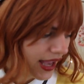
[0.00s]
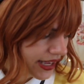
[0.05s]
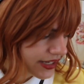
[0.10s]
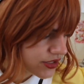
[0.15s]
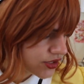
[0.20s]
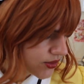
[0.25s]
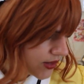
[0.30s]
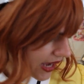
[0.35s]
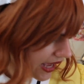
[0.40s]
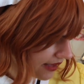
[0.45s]
I
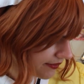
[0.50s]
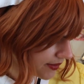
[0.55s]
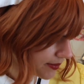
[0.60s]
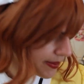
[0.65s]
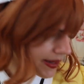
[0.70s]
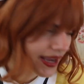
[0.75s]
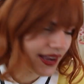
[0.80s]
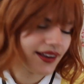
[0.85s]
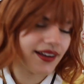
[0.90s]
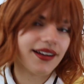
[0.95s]
do have a
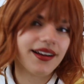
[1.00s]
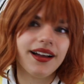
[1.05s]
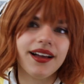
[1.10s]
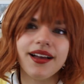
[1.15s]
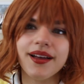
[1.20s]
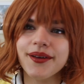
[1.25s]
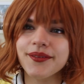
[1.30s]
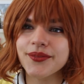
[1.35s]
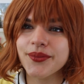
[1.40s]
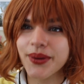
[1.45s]
pair
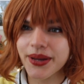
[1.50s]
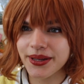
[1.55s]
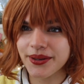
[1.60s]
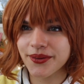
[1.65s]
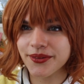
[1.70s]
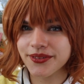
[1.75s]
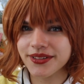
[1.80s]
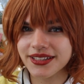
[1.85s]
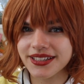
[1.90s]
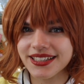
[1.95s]
of white
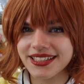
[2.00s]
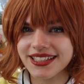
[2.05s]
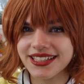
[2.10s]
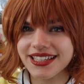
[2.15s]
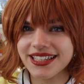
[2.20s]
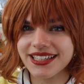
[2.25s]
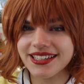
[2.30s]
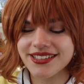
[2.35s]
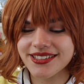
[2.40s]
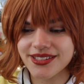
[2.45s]
over the
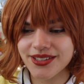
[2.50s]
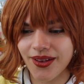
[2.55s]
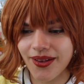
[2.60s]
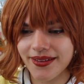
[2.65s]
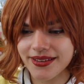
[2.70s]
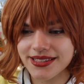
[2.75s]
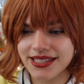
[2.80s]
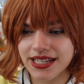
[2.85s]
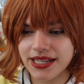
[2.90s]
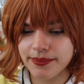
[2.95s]
knee
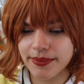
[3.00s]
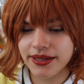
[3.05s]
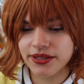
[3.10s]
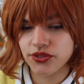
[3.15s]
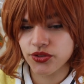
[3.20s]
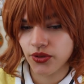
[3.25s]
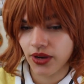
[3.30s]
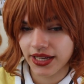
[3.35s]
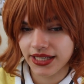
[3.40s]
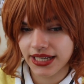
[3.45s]
socks that I
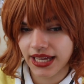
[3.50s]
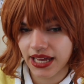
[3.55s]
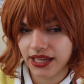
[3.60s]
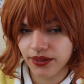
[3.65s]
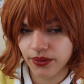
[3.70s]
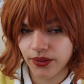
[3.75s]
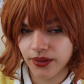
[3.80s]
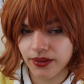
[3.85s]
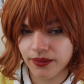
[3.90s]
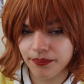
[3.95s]
might try and
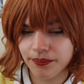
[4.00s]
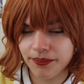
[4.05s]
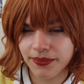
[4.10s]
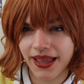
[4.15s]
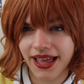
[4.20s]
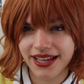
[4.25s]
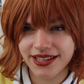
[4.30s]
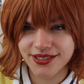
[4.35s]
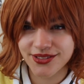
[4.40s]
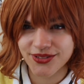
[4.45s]
add a
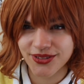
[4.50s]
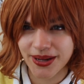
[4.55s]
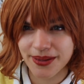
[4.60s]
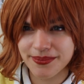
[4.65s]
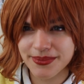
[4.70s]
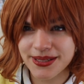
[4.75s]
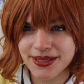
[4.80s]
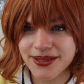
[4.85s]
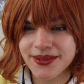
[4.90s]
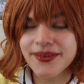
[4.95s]
black
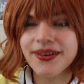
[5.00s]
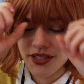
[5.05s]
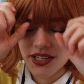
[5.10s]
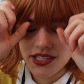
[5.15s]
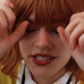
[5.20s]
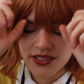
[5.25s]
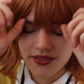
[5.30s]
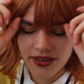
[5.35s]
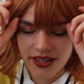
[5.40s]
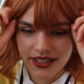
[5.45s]
stripe to,
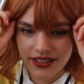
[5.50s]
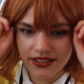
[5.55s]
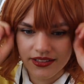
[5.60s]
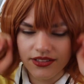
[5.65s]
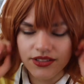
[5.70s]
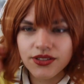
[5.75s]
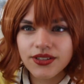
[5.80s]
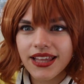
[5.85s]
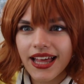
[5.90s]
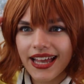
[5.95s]
just so I
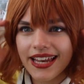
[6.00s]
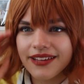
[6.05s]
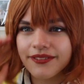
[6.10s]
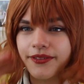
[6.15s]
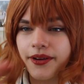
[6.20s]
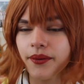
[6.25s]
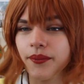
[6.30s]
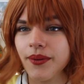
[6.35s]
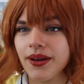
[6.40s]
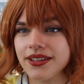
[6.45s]
can do that
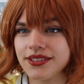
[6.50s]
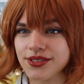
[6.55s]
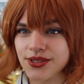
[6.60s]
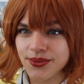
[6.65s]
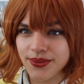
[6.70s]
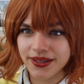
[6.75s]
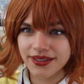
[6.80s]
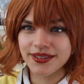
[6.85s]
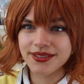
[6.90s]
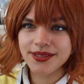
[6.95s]
if I want
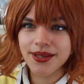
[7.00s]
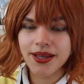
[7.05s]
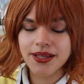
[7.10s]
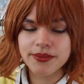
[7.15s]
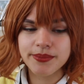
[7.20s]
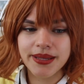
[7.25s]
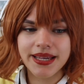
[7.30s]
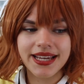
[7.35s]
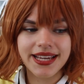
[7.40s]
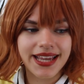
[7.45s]
to wear this
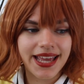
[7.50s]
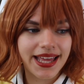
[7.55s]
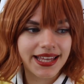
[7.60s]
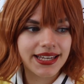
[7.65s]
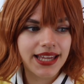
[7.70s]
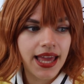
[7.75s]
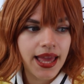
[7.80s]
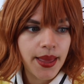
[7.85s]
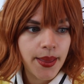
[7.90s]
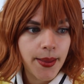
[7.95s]
cosplay
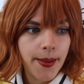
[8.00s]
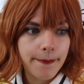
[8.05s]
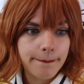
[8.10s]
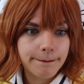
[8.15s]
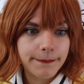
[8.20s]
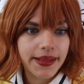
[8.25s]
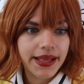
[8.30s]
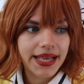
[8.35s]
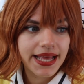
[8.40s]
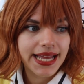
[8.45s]
again.
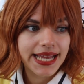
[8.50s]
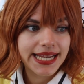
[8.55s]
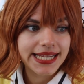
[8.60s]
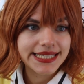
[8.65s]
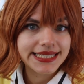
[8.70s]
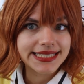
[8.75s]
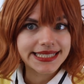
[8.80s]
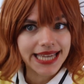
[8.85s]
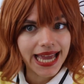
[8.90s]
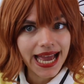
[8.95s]

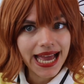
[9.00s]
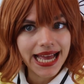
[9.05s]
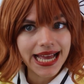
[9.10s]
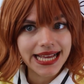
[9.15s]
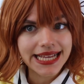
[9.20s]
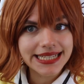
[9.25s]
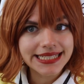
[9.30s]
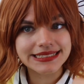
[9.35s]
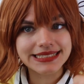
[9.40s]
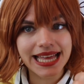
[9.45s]
But
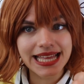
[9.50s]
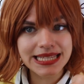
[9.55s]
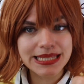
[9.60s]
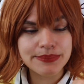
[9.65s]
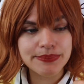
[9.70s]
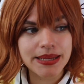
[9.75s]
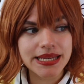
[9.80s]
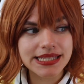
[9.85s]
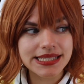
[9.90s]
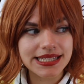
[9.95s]
yeah,
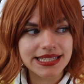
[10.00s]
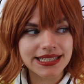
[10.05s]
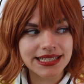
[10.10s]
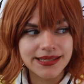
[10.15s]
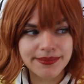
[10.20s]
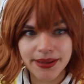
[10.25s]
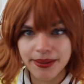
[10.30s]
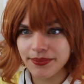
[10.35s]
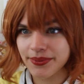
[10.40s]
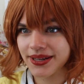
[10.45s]
that's
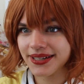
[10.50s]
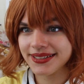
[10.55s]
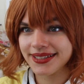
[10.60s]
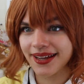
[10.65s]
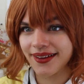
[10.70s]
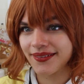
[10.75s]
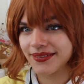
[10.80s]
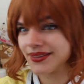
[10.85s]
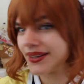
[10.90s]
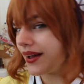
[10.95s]
basically my
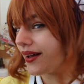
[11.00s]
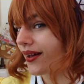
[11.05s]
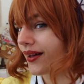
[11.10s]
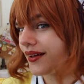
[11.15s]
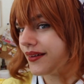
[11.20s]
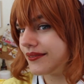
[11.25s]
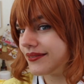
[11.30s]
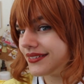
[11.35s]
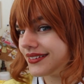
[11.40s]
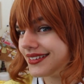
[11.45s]
breakdown
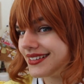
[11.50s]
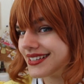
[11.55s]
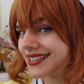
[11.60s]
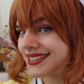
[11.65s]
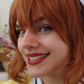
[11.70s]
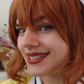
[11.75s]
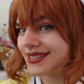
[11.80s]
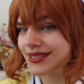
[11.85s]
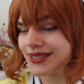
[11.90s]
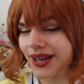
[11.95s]
of
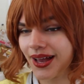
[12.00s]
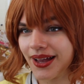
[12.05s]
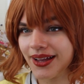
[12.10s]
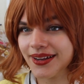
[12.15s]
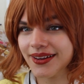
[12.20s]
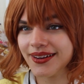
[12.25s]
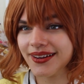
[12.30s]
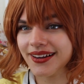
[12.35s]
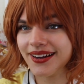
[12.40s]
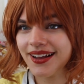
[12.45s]
this
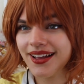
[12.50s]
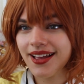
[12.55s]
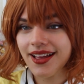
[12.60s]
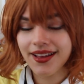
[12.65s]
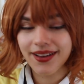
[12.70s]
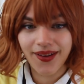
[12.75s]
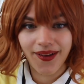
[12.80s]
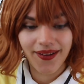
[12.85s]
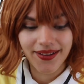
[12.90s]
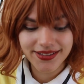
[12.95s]
entire
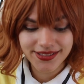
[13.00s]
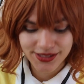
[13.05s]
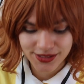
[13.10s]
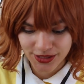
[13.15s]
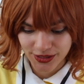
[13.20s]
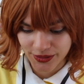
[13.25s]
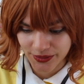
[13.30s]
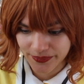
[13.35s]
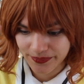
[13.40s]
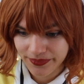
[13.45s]

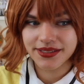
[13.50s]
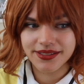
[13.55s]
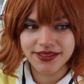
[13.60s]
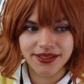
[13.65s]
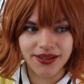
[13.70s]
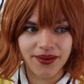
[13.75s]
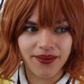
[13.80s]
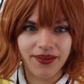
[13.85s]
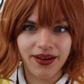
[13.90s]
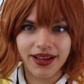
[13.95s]
costume.
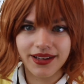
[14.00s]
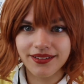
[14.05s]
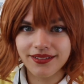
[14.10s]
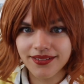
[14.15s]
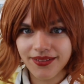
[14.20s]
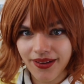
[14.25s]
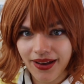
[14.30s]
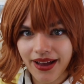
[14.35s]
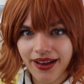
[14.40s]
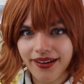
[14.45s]
So I
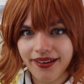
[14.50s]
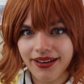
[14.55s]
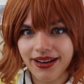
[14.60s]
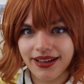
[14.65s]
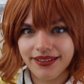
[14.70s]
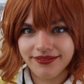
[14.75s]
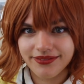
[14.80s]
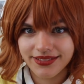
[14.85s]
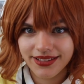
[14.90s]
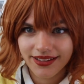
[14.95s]
don't know how
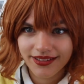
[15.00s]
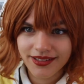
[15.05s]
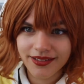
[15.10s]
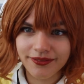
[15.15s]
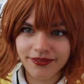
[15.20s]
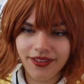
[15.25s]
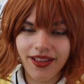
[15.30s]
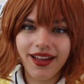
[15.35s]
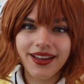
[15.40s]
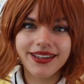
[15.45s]
I've done
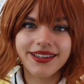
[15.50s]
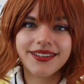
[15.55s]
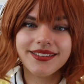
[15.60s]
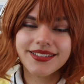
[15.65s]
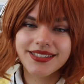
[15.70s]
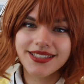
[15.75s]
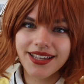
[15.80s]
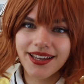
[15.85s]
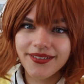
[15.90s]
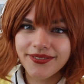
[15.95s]
the
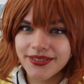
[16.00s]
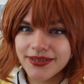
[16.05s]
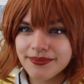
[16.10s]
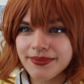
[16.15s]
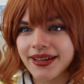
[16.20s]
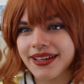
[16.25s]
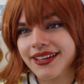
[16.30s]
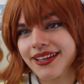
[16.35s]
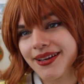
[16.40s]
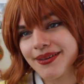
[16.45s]
vlogging stuff. It
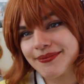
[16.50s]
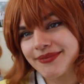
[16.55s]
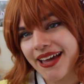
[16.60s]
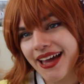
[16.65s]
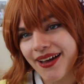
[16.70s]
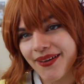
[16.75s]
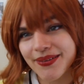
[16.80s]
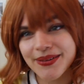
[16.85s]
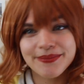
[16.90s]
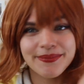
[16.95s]
might come
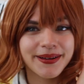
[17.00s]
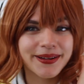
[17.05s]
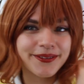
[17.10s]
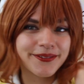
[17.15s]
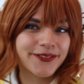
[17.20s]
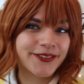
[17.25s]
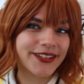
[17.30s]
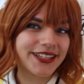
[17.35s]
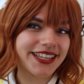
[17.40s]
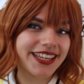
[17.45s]
now, it might
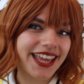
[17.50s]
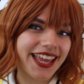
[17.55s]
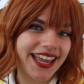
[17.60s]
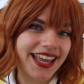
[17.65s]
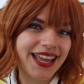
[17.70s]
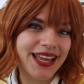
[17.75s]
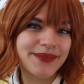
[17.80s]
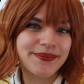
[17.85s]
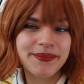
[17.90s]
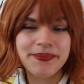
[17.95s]
have already
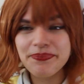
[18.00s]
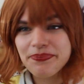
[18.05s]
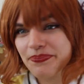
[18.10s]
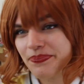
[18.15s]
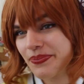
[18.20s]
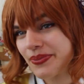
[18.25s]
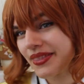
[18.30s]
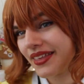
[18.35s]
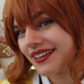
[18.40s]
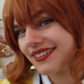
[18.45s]
came.
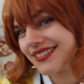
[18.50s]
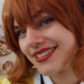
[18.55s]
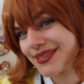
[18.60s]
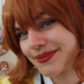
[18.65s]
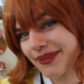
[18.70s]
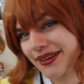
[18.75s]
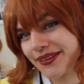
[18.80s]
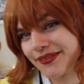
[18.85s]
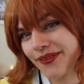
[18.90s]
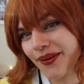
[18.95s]

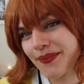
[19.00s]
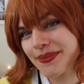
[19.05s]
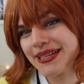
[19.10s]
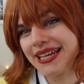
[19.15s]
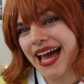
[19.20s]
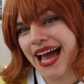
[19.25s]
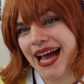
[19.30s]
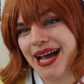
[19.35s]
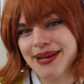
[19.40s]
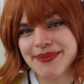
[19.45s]
This might have all
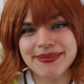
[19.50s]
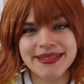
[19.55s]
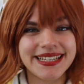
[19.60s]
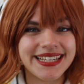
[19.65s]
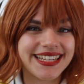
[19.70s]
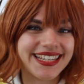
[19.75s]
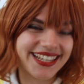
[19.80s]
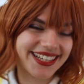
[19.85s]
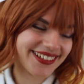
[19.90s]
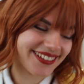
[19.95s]
been
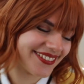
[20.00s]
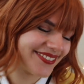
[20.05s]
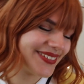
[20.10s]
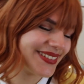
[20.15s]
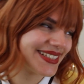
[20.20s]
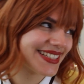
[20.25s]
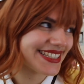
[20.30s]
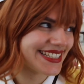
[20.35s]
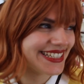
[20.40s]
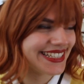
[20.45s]
happening.
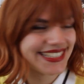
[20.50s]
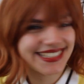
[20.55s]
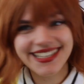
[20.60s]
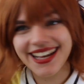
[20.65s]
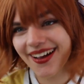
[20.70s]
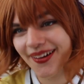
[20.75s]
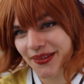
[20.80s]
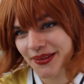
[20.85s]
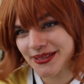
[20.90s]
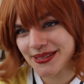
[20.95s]
We'll see
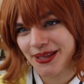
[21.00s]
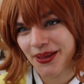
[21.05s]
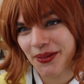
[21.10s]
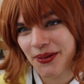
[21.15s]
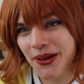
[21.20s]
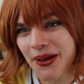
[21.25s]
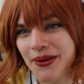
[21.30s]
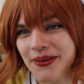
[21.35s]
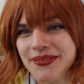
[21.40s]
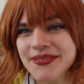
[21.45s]
how this all
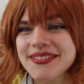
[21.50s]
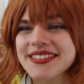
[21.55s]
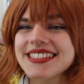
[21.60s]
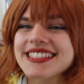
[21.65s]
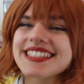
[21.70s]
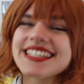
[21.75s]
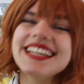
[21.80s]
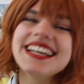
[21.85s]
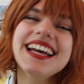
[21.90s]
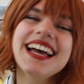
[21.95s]

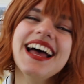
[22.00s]
goes.